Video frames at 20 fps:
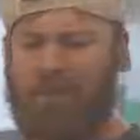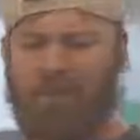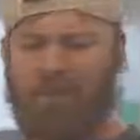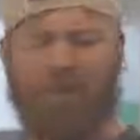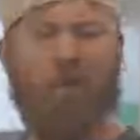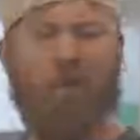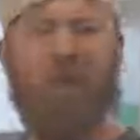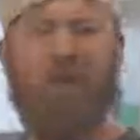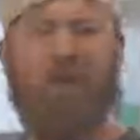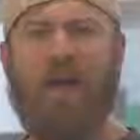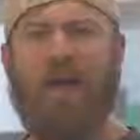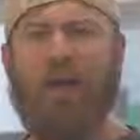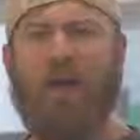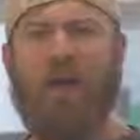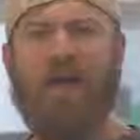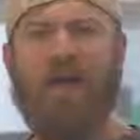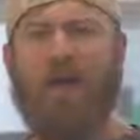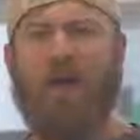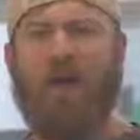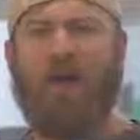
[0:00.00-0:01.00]
showing up
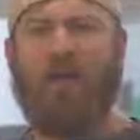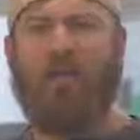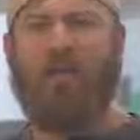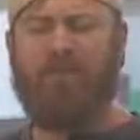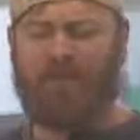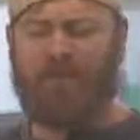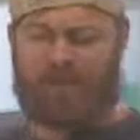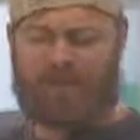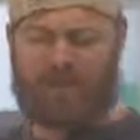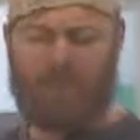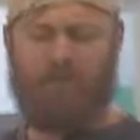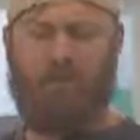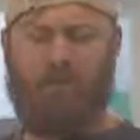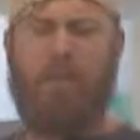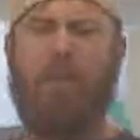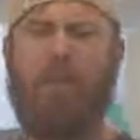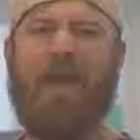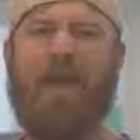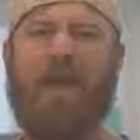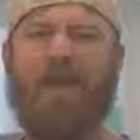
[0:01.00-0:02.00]
at an office or
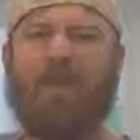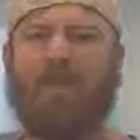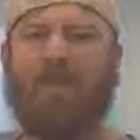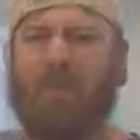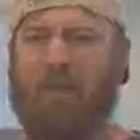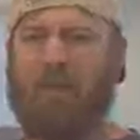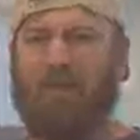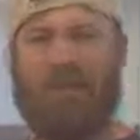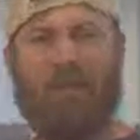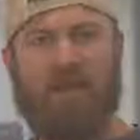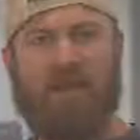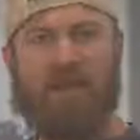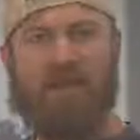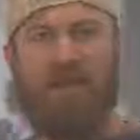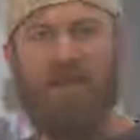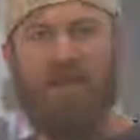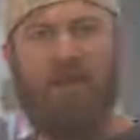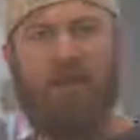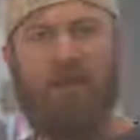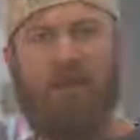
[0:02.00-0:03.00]
managing
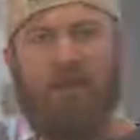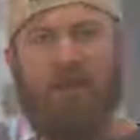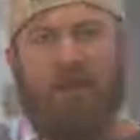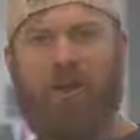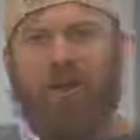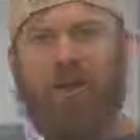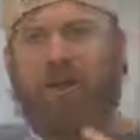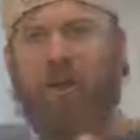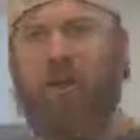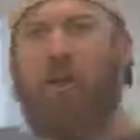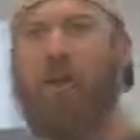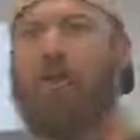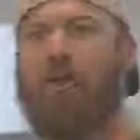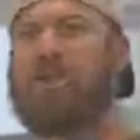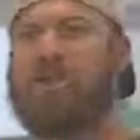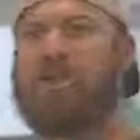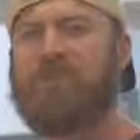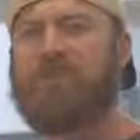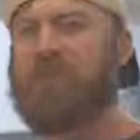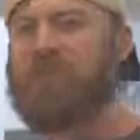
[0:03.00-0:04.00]
people and all
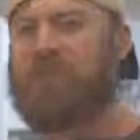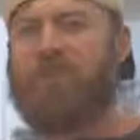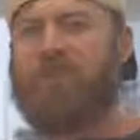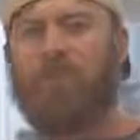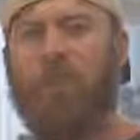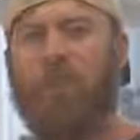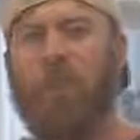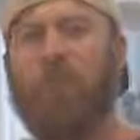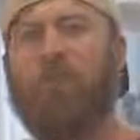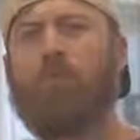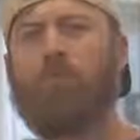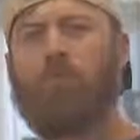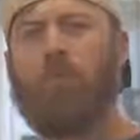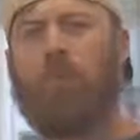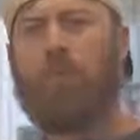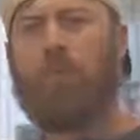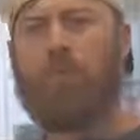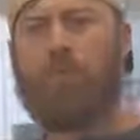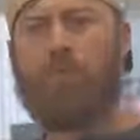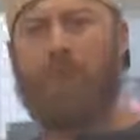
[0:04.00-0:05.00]
these sorts of old
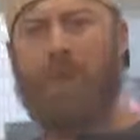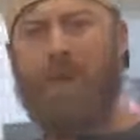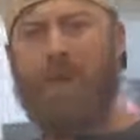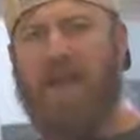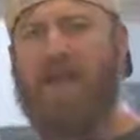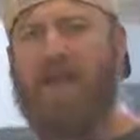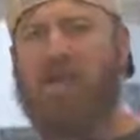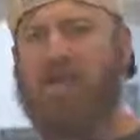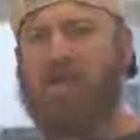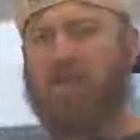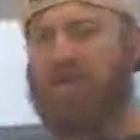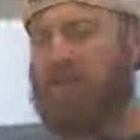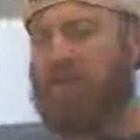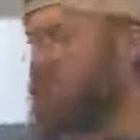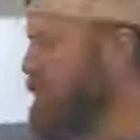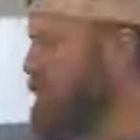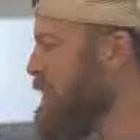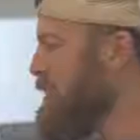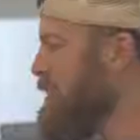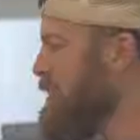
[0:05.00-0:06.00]
world ways of doing